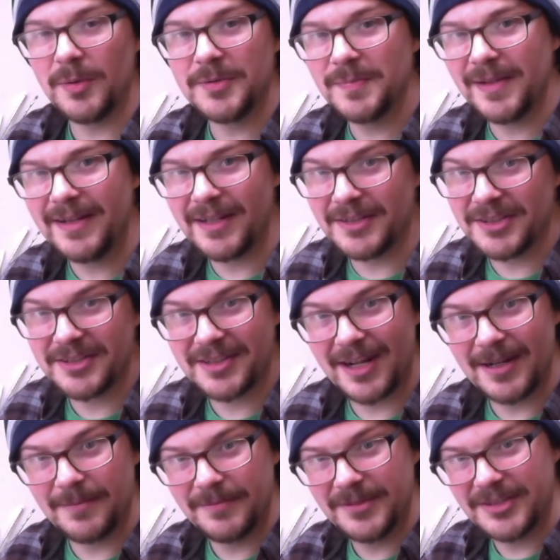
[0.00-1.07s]
I was planning on just
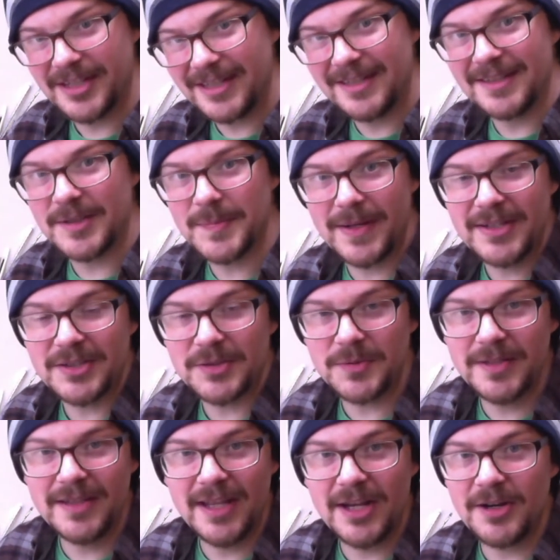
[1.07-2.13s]
kind of sticking the spacer
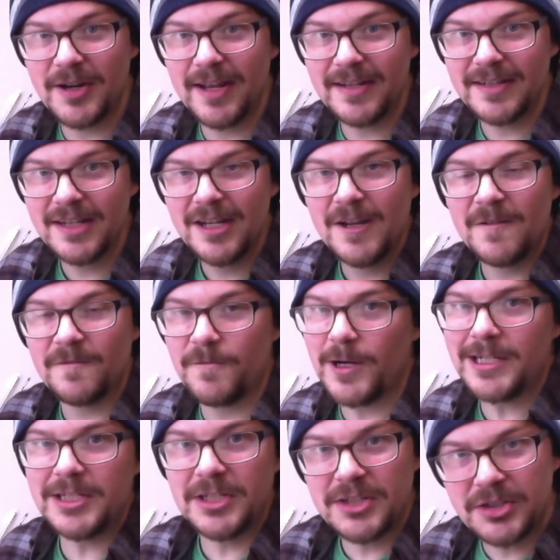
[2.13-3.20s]
in there and
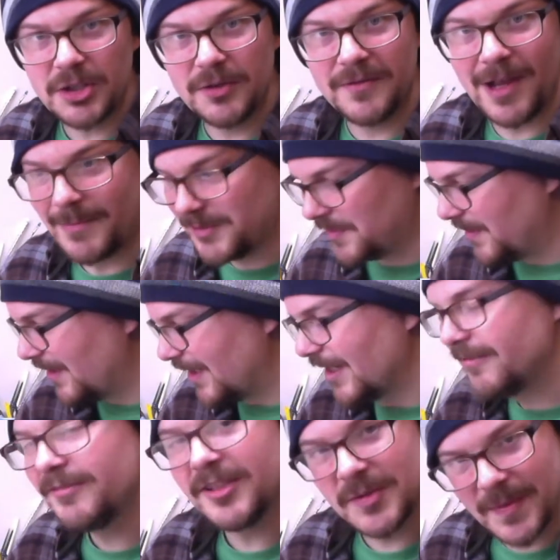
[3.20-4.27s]
friction should have helped me
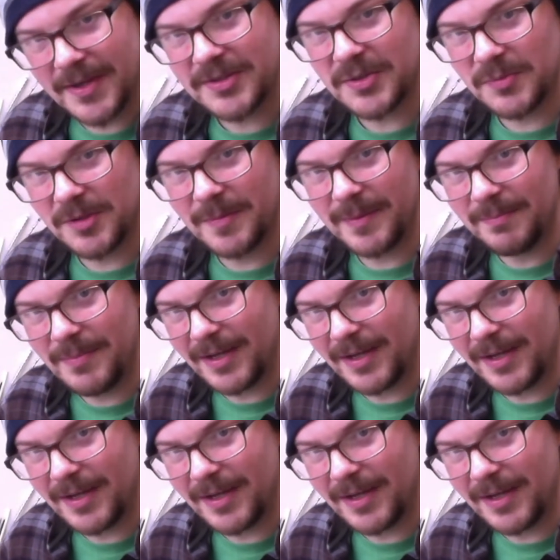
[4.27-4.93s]
if the spacer would have been